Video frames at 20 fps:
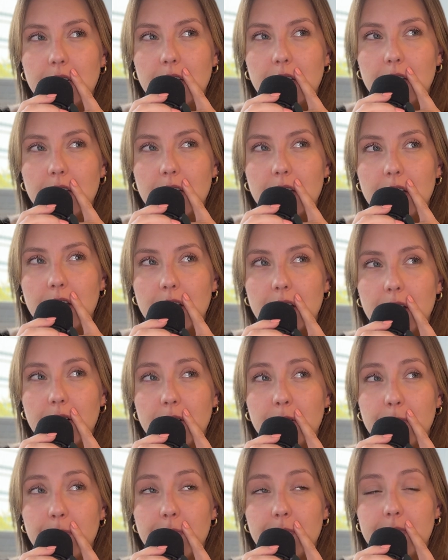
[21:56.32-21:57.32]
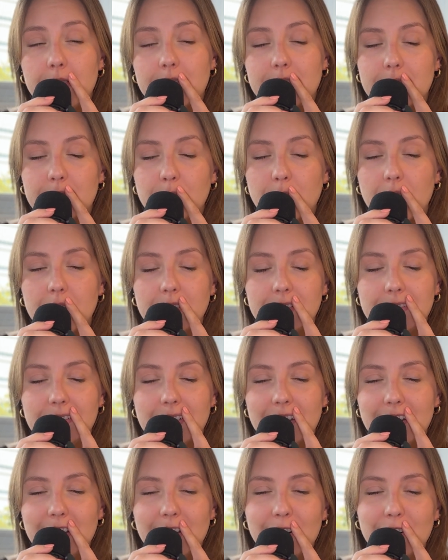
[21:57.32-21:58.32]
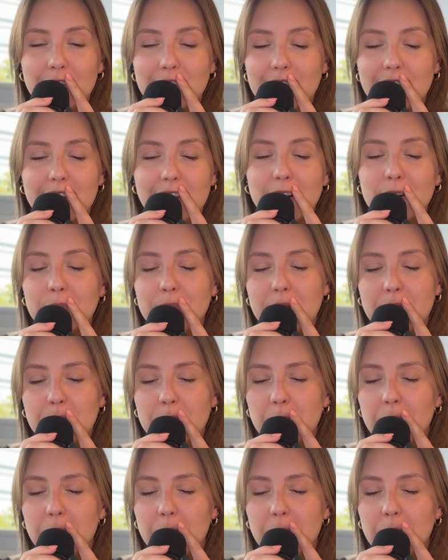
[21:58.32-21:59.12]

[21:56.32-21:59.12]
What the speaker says: of well, a lot of people,